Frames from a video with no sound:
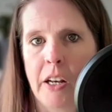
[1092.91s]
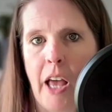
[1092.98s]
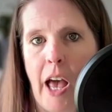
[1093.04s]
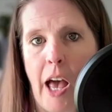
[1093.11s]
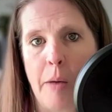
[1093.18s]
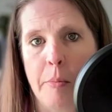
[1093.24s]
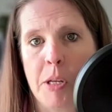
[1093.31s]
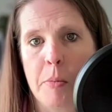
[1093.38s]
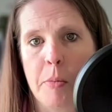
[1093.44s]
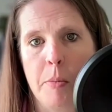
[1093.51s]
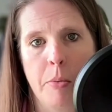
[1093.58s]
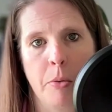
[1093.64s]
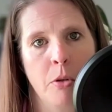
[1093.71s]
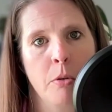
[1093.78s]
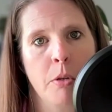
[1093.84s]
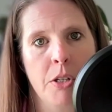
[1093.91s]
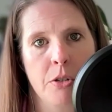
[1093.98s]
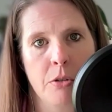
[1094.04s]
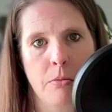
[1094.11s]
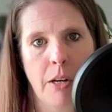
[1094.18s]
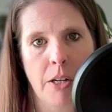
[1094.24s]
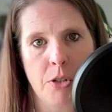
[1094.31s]
how many people you need
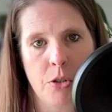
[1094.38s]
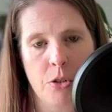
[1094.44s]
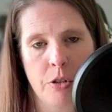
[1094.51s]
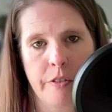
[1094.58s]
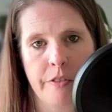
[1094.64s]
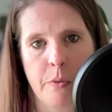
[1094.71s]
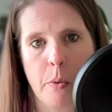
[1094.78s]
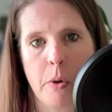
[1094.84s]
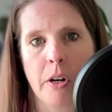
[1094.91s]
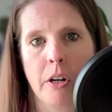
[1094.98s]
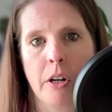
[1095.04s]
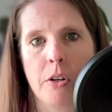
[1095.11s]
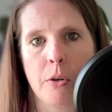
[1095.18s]
to register for